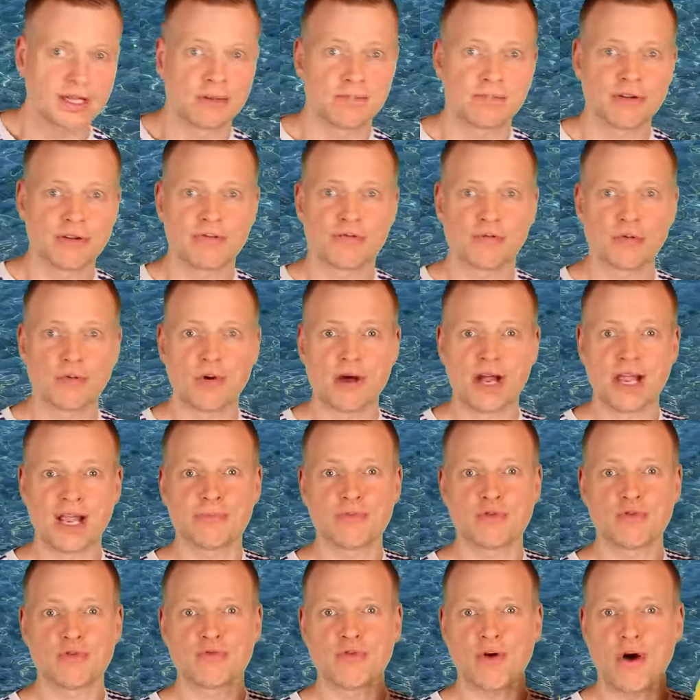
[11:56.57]
before I
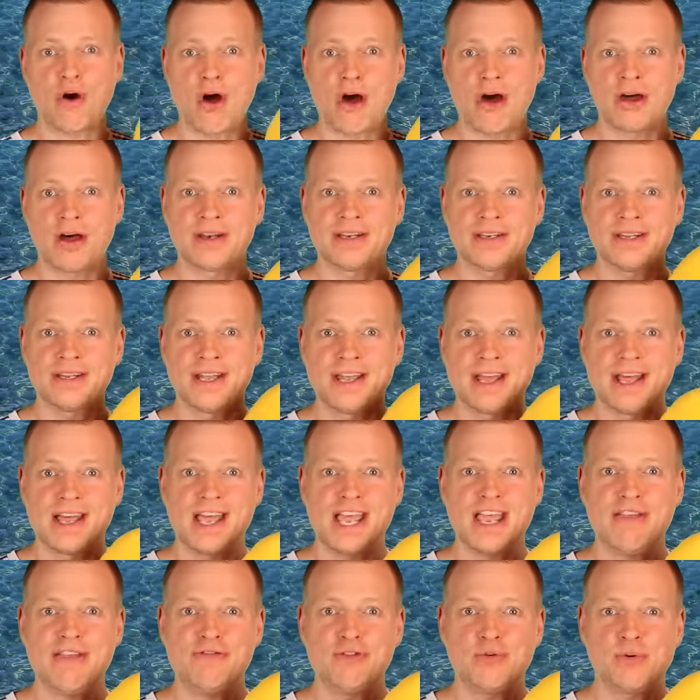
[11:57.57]
move on,
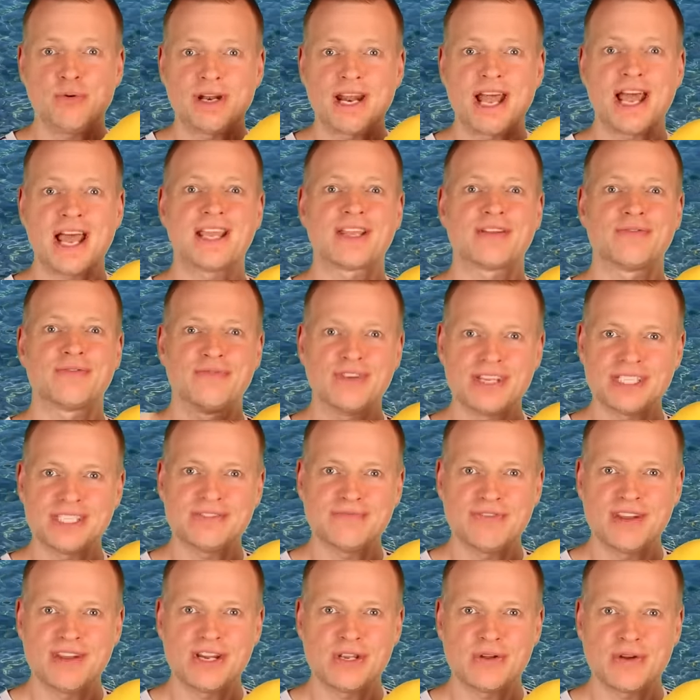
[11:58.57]
if you like this
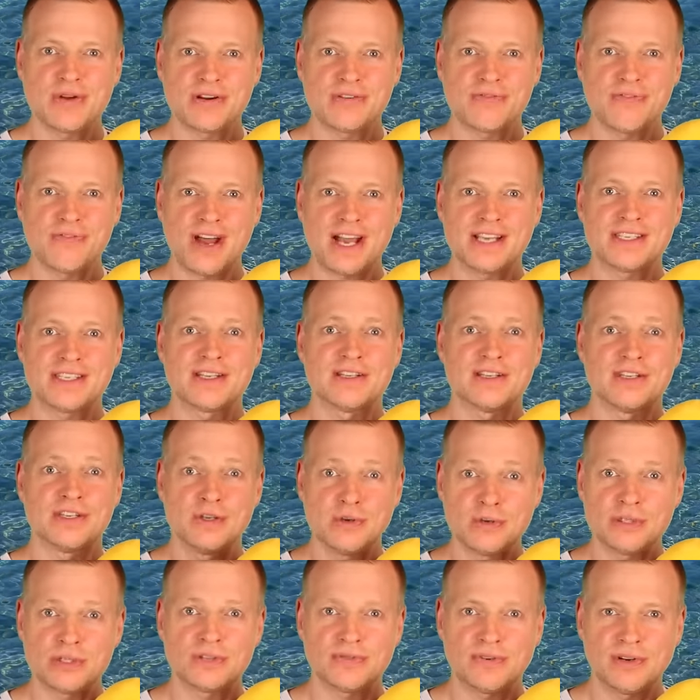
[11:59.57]
video and find it
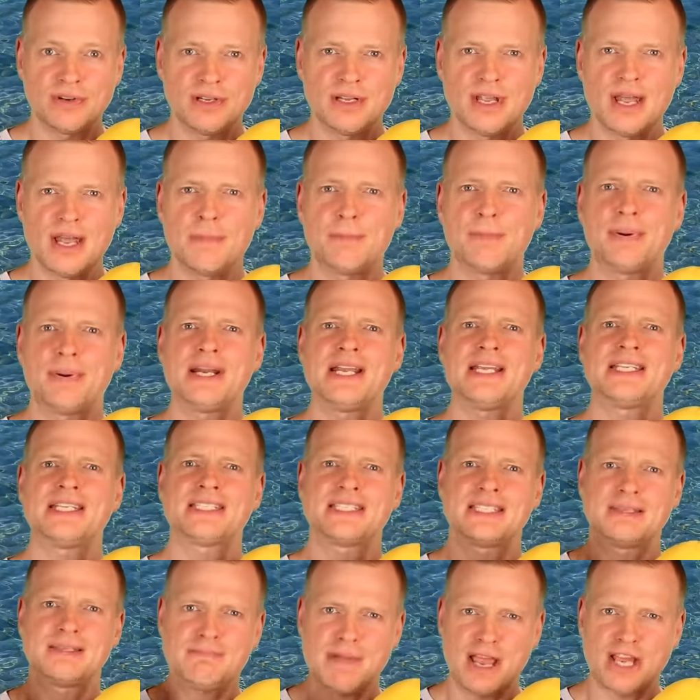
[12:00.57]
useful, please
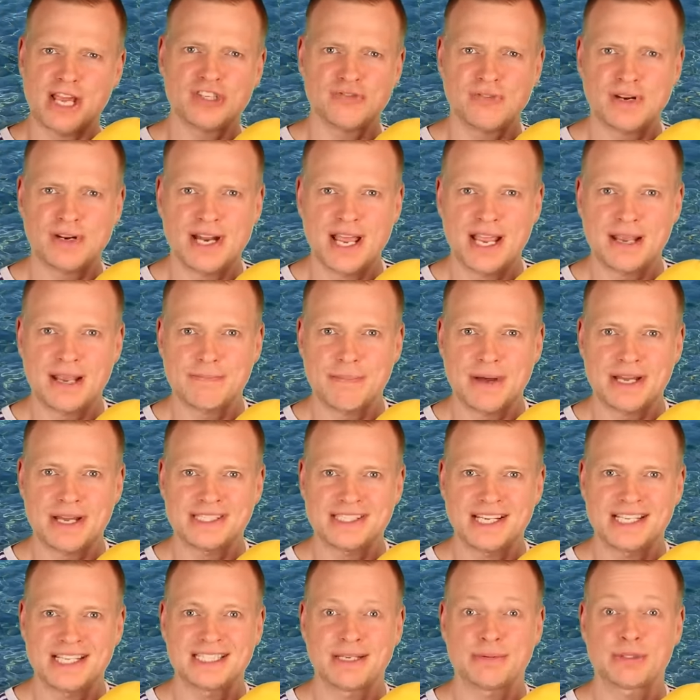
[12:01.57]
smash the like
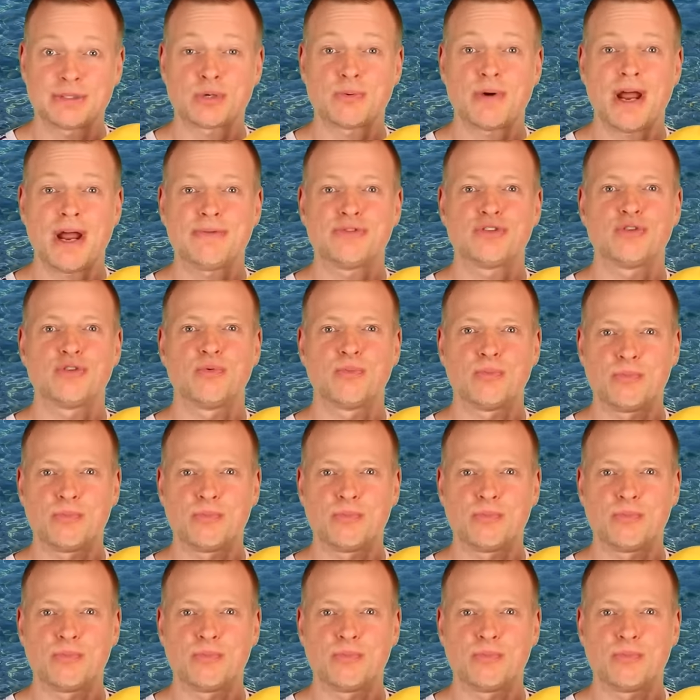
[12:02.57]
button and subscribe to